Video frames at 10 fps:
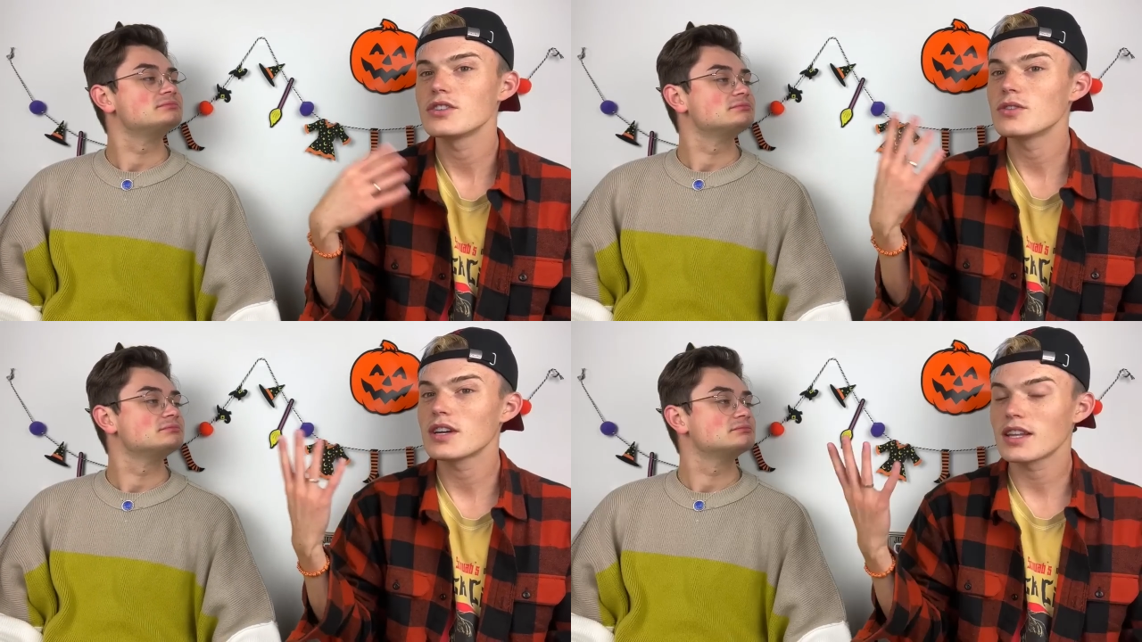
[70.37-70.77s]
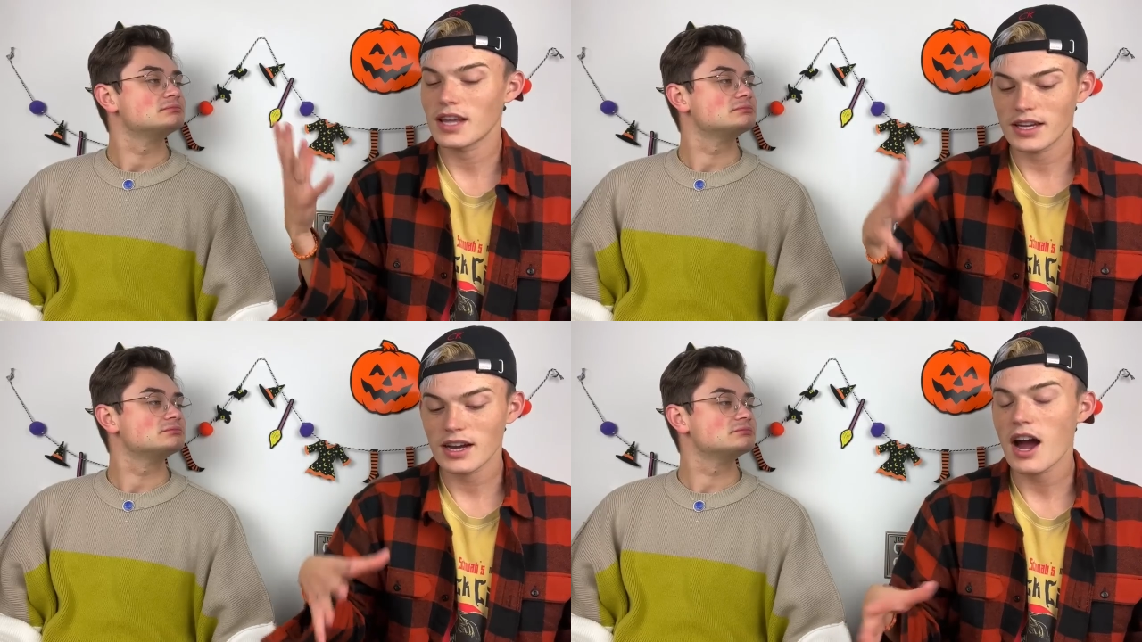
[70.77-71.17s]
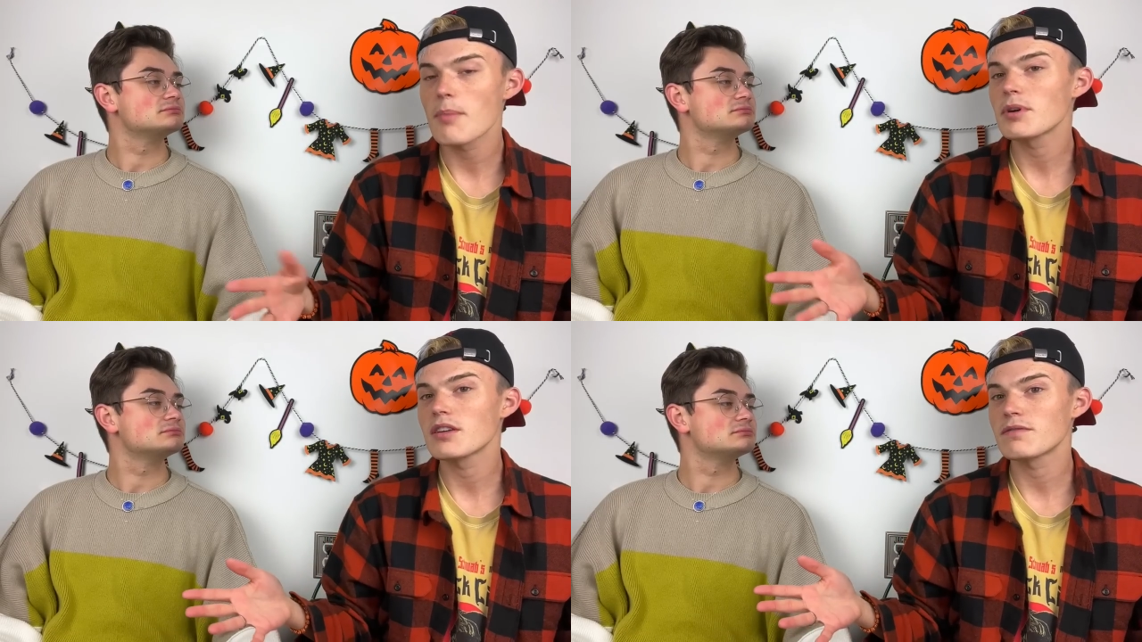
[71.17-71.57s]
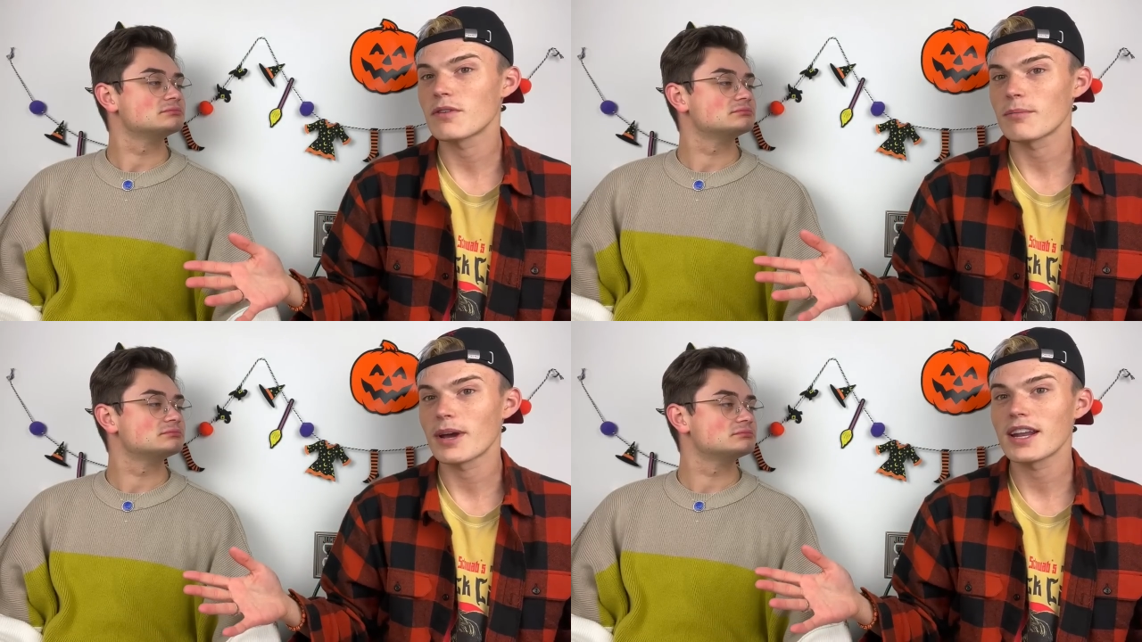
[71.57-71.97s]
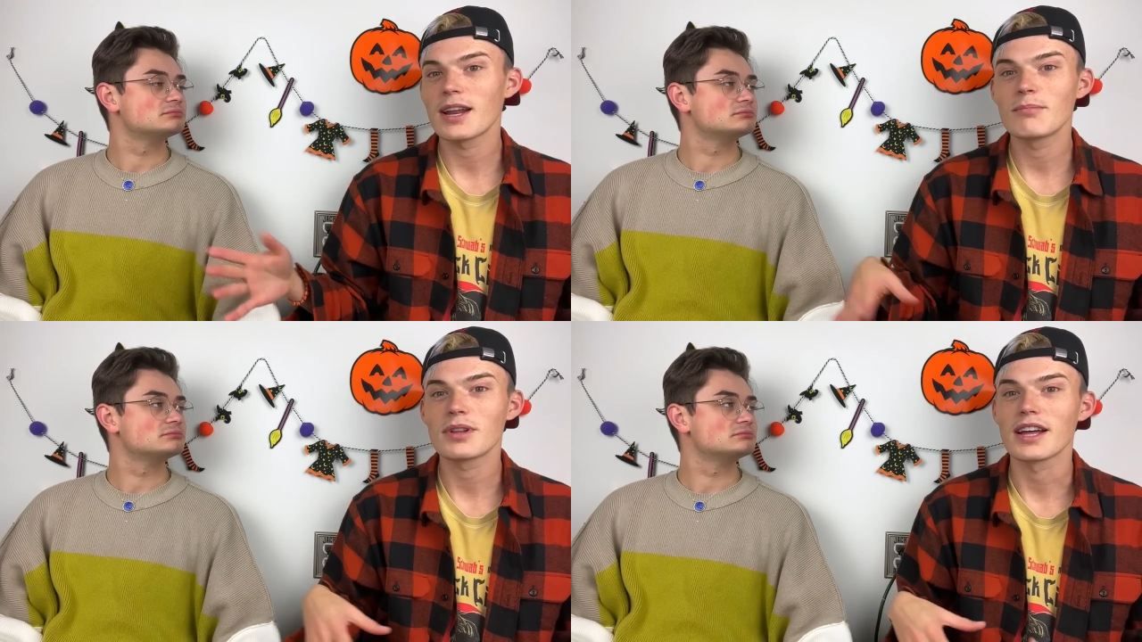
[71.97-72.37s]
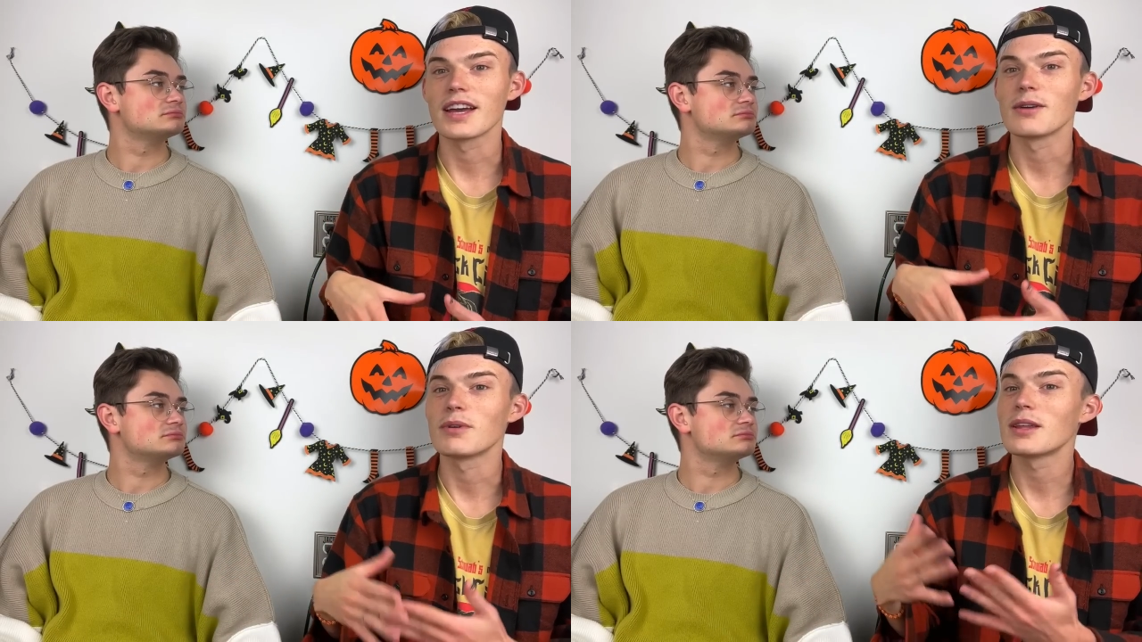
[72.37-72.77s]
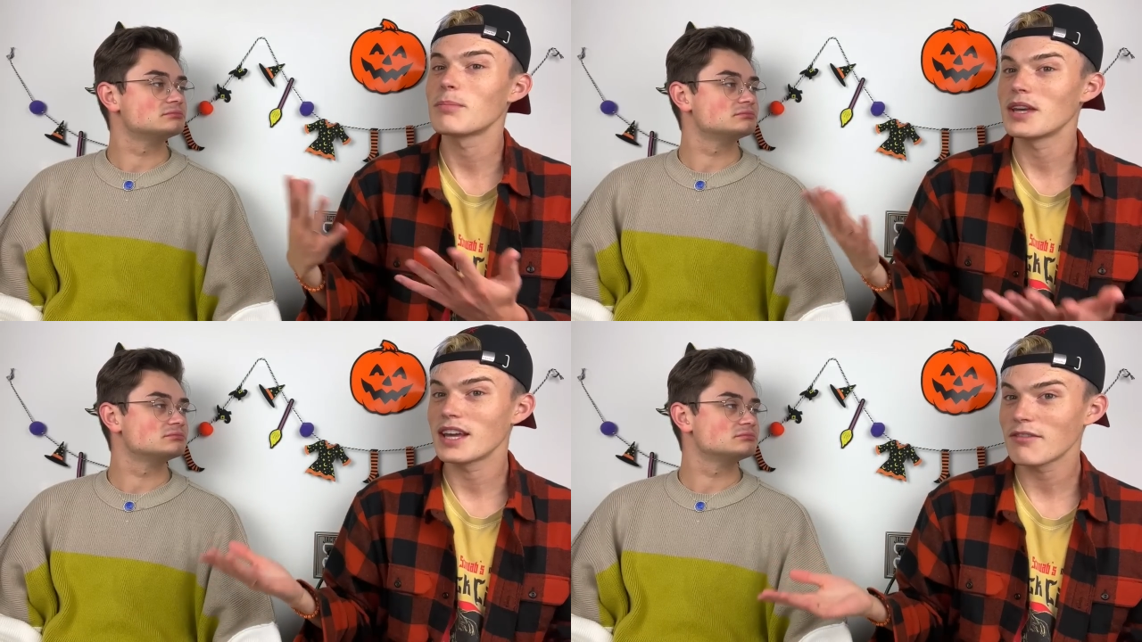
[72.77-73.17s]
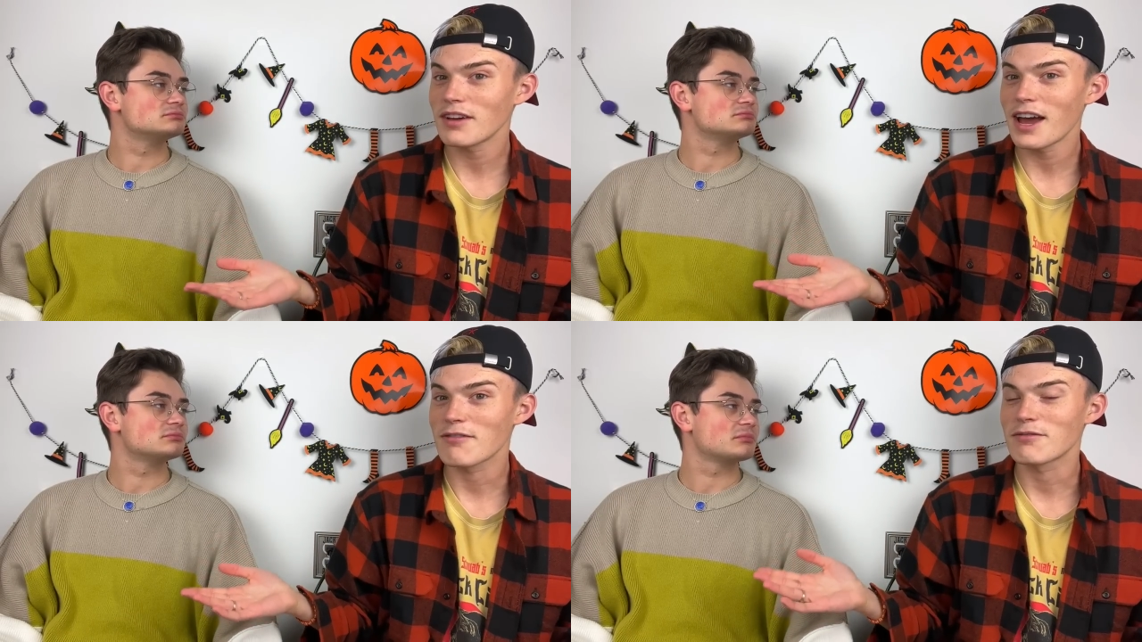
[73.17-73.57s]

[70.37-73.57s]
Speaker 1: you can like copy the format and play with a PFF